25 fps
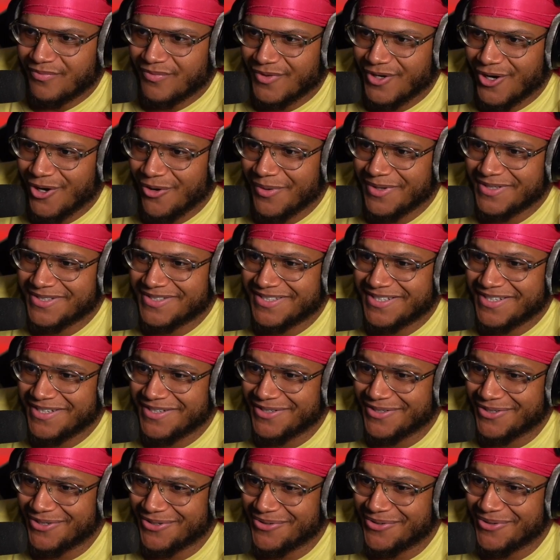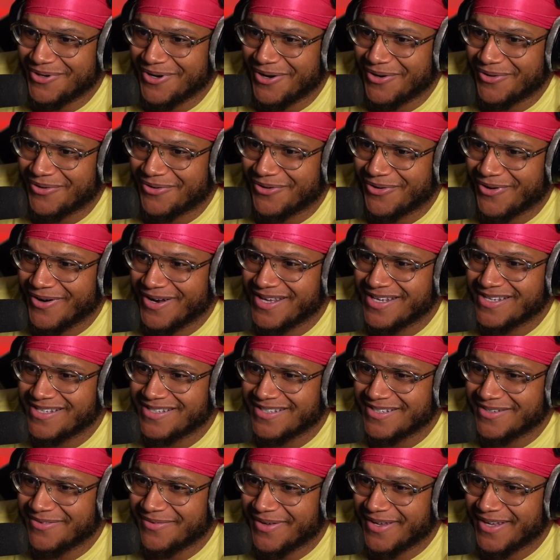OST do go
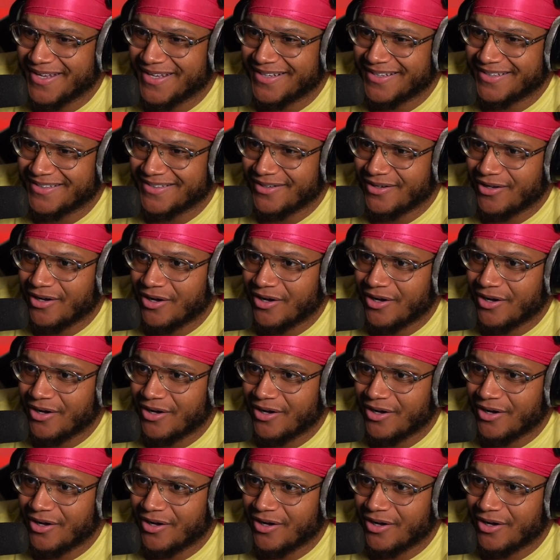crazy, man.